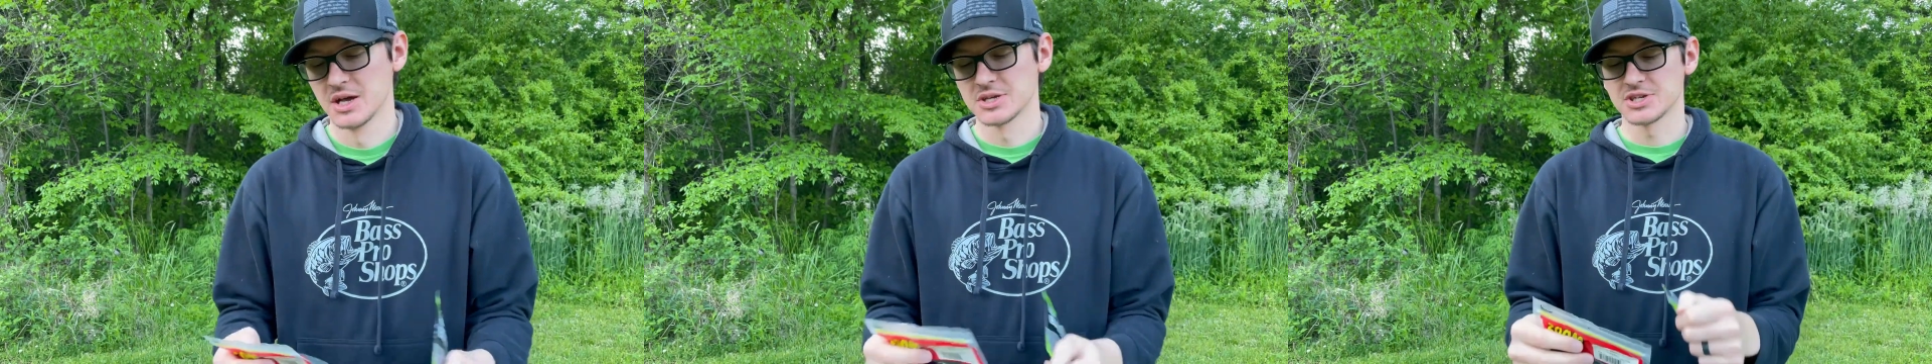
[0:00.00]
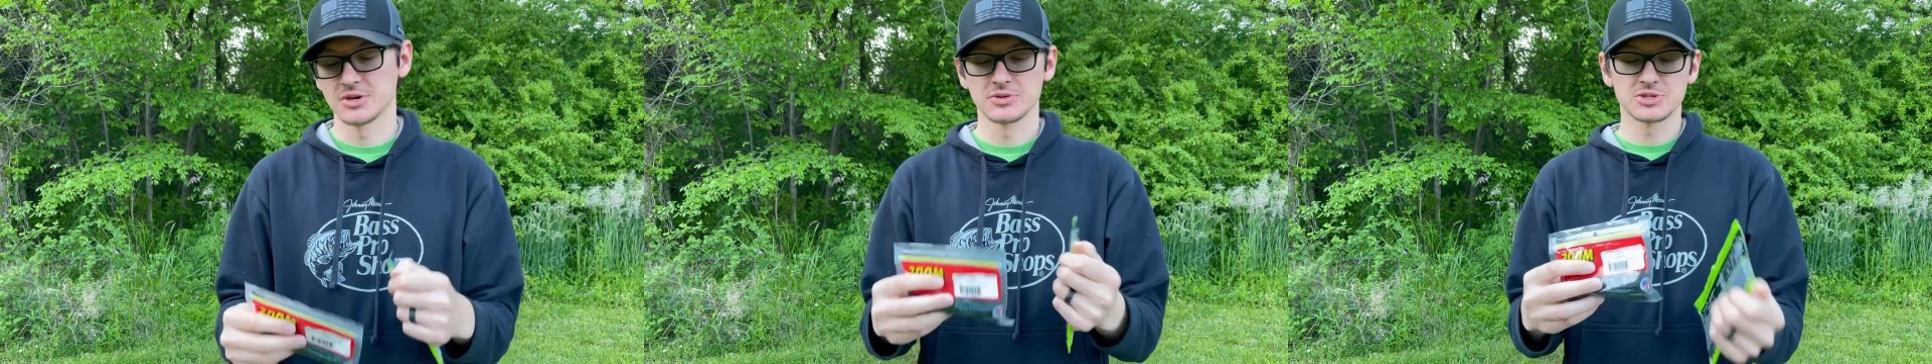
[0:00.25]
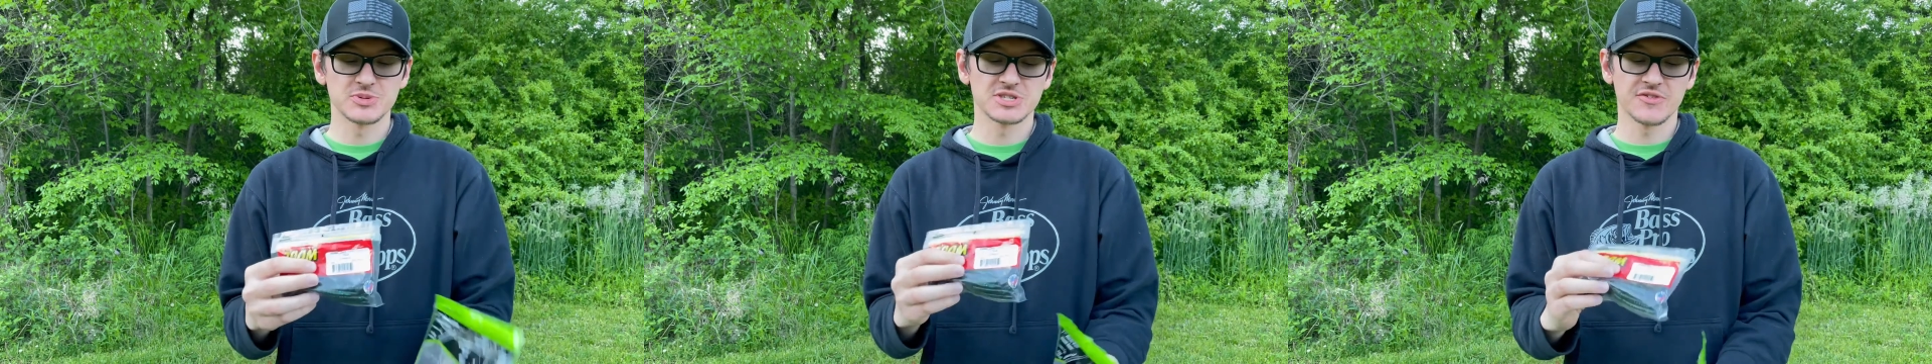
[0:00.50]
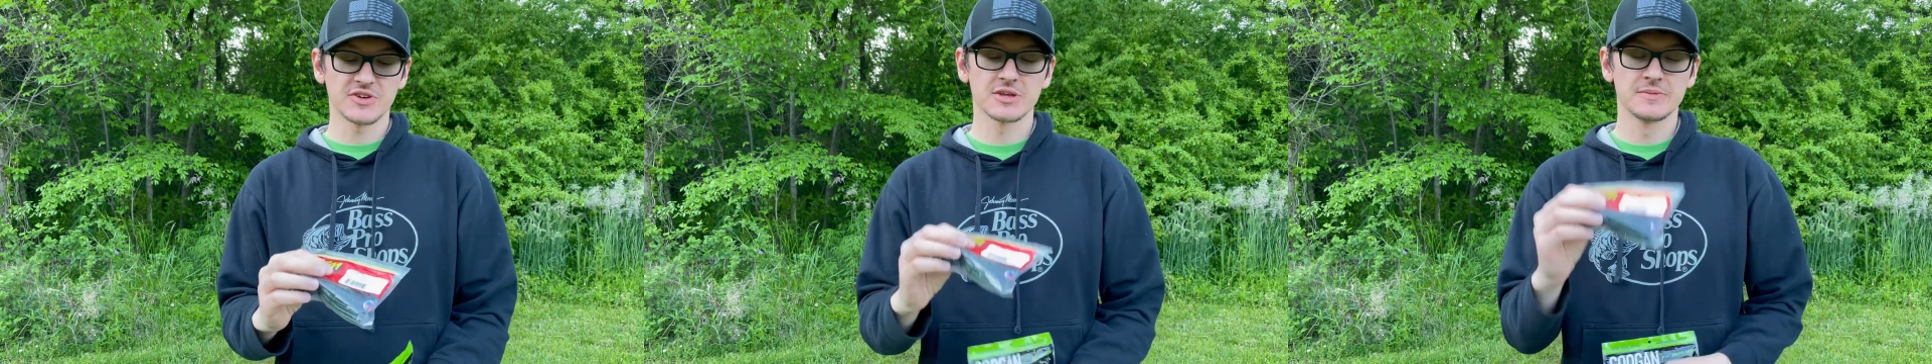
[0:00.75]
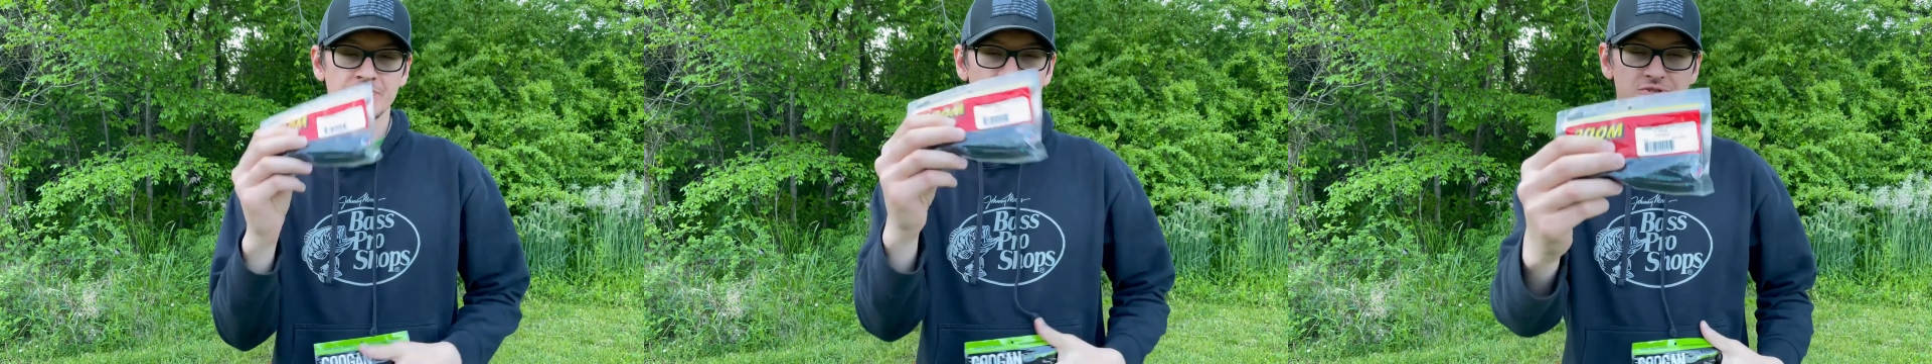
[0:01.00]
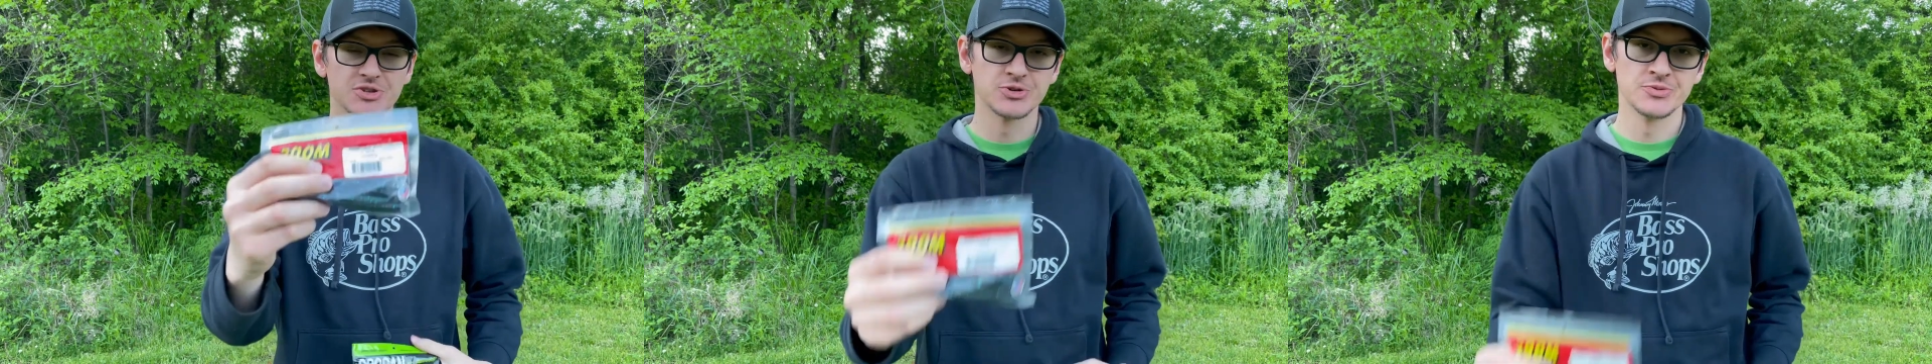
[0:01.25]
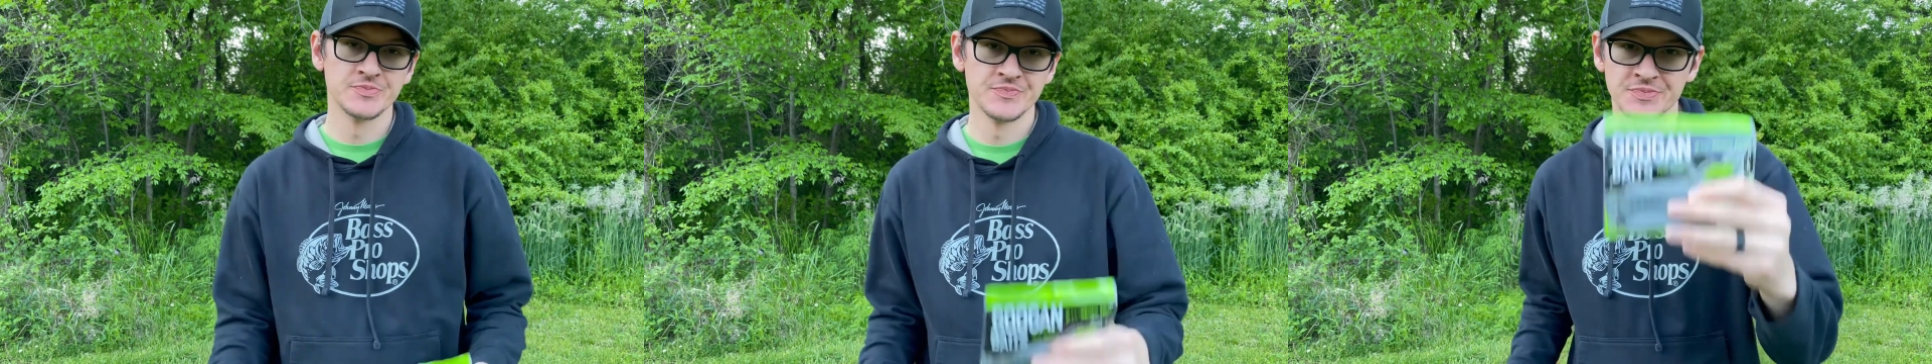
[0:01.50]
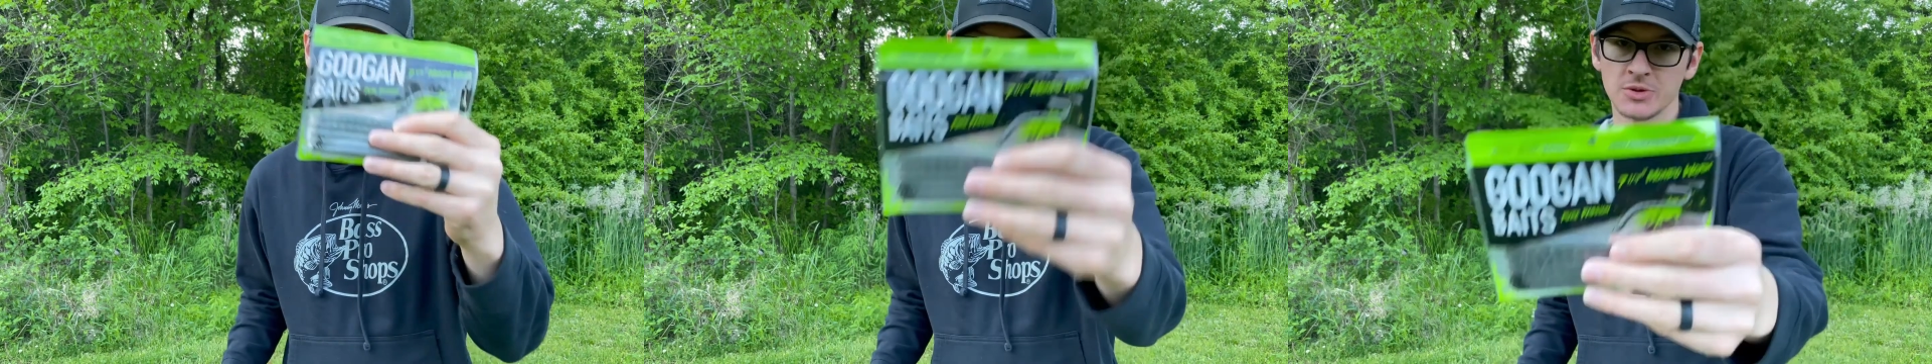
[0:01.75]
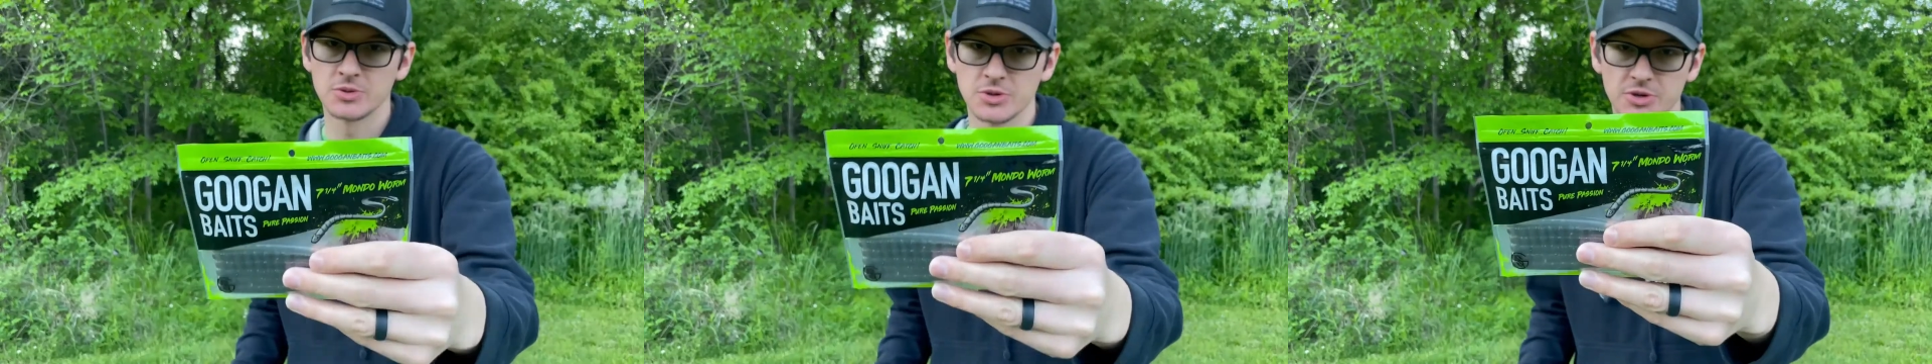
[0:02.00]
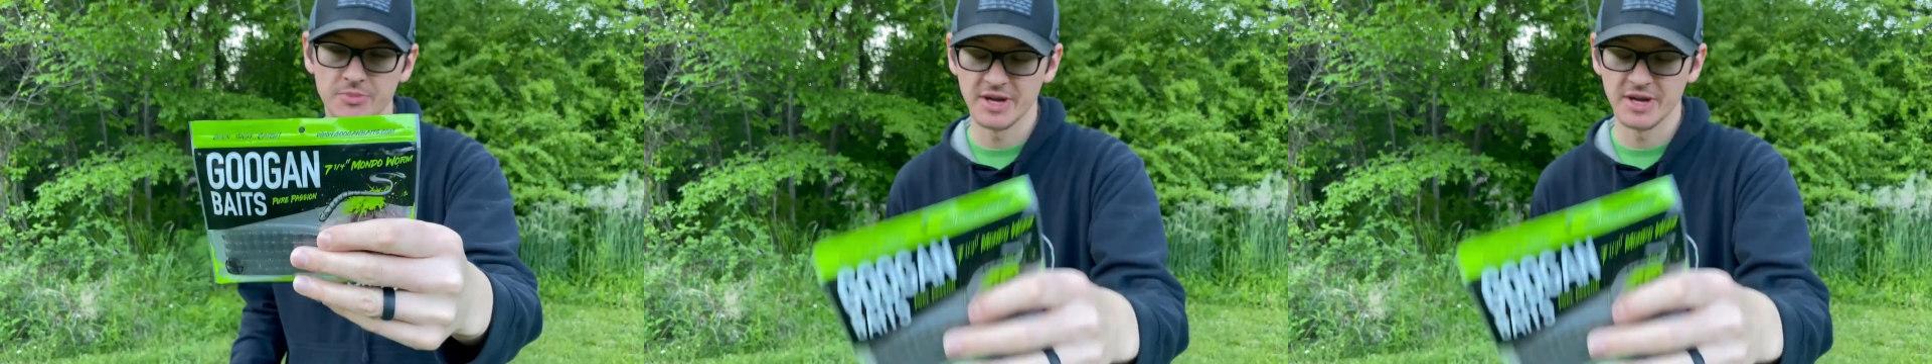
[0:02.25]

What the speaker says: So specifically Zoom Googan